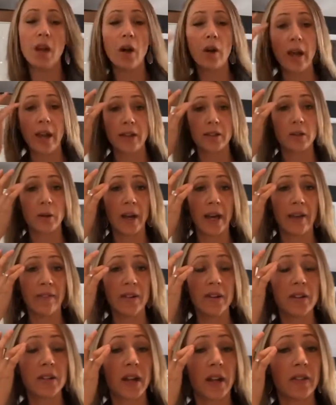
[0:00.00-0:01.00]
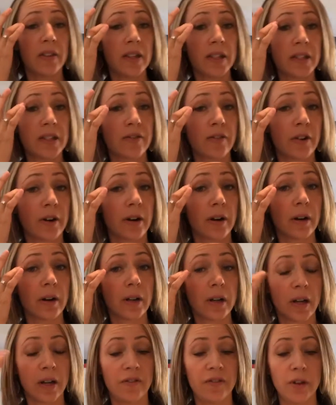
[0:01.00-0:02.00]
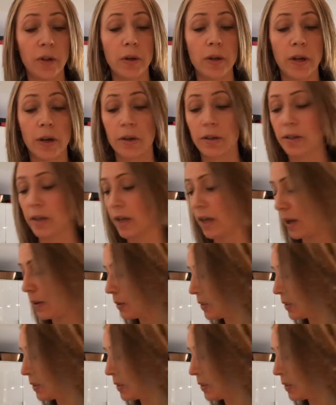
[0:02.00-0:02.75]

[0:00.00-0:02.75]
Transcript: Okay, so I haven't done this for a few years, like I